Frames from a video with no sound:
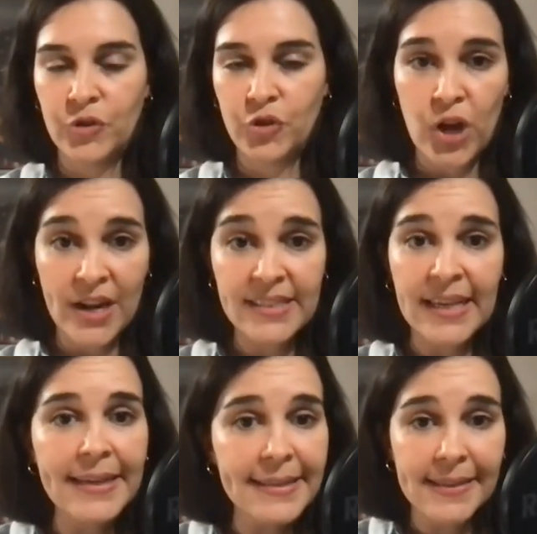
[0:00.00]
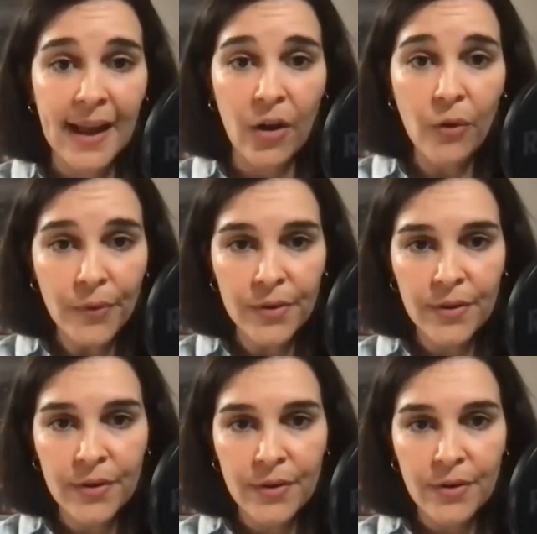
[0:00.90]
access. Should I send it now?
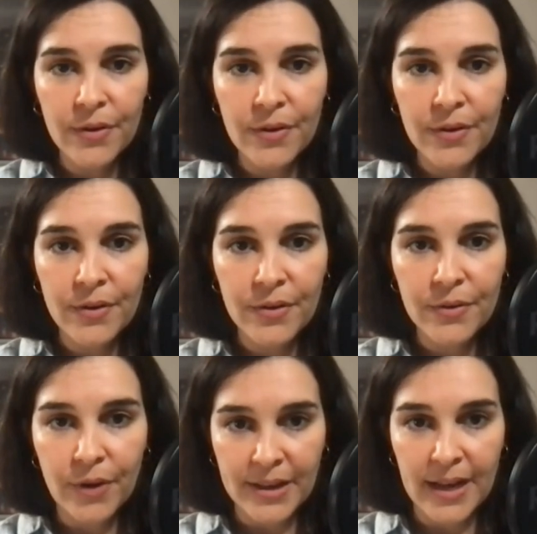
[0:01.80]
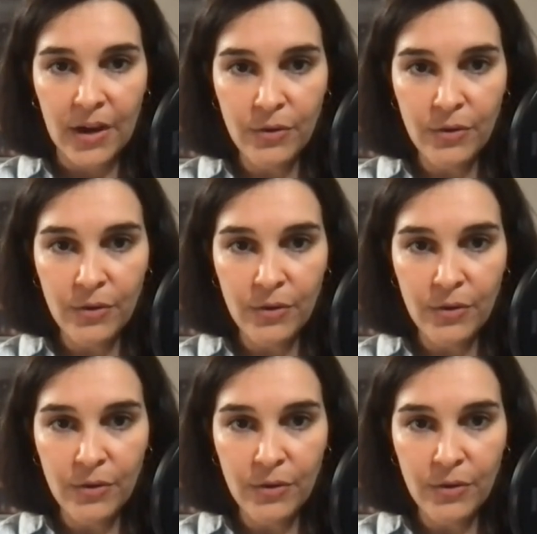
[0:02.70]
Right now?